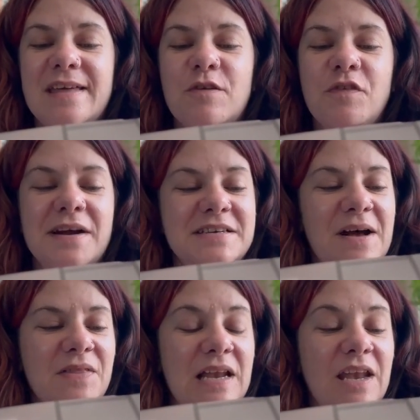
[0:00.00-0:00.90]
they find
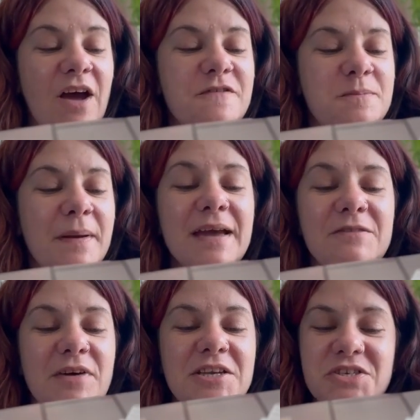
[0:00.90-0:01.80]
out that life's big
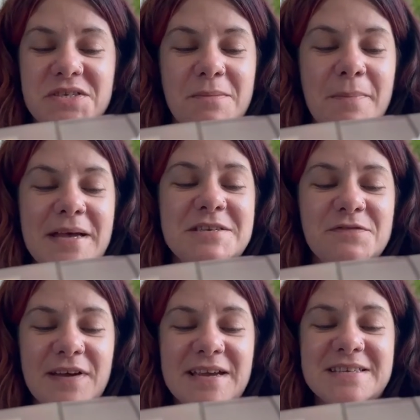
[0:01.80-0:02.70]
adventures are best
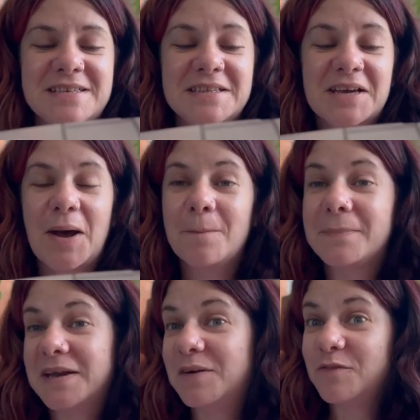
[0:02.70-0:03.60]
faced in the
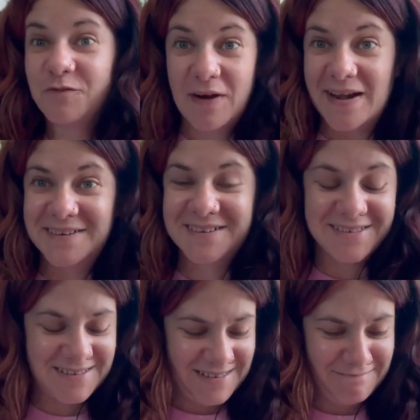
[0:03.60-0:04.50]
company of
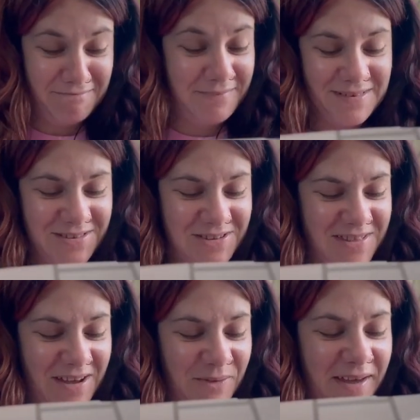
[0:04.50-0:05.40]
friends. So
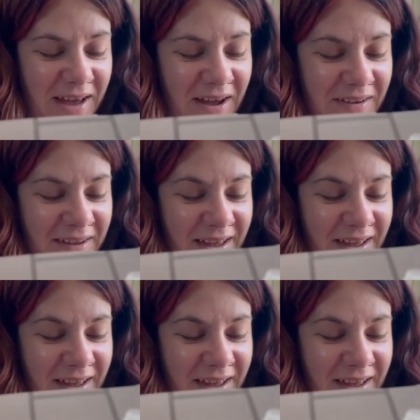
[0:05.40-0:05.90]
there we go.